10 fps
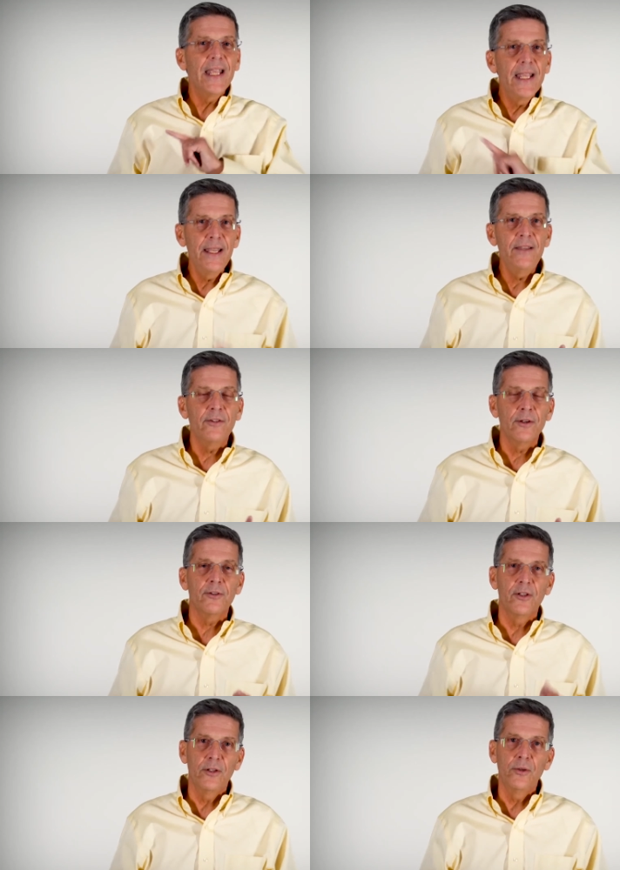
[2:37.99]
easier
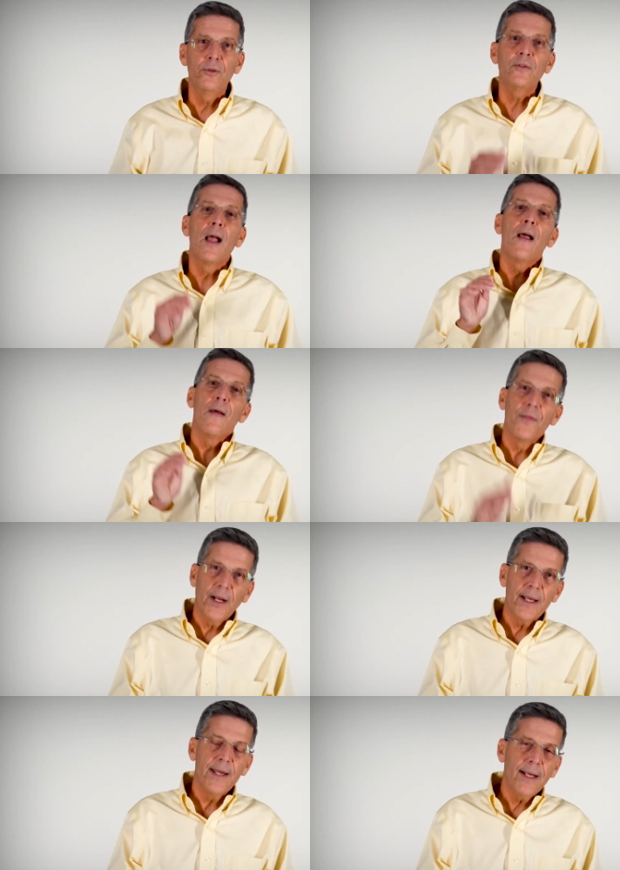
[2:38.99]
to use the
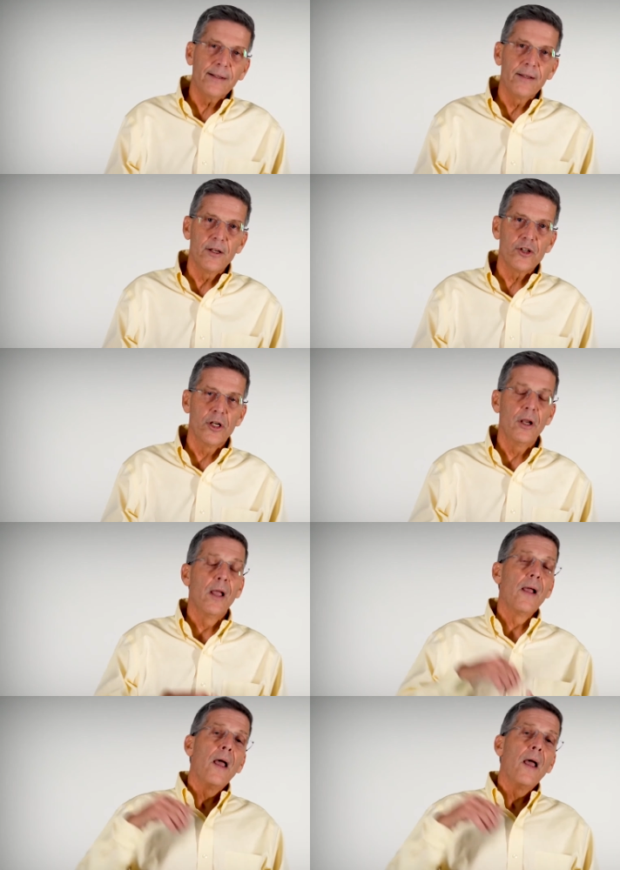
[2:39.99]
Connect Edition